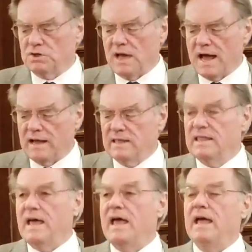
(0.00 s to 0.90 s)
like
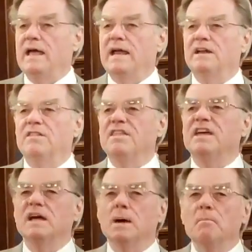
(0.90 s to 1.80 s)
they and
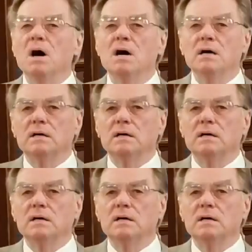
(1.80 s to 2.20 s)
them